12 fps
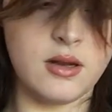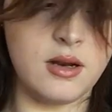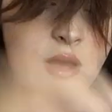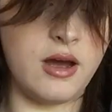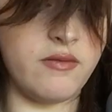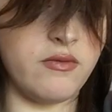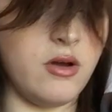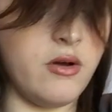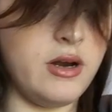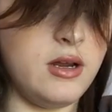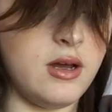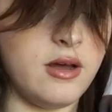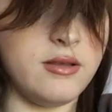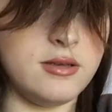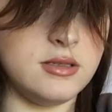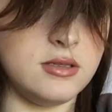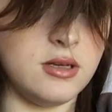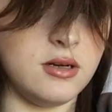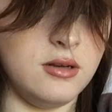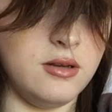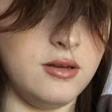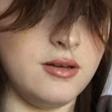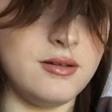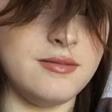Now I have no idea how this is gonna
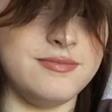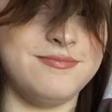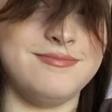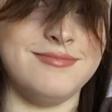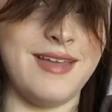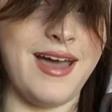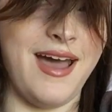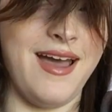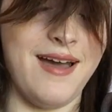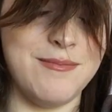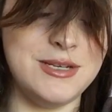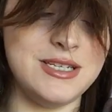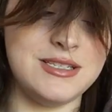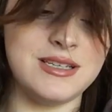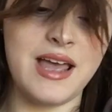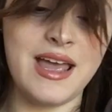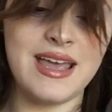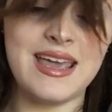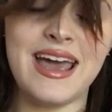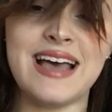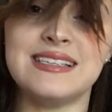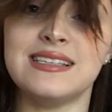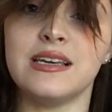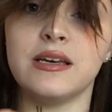look. I'm just
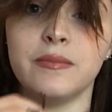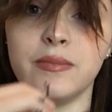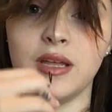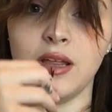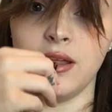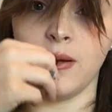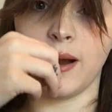guessing completely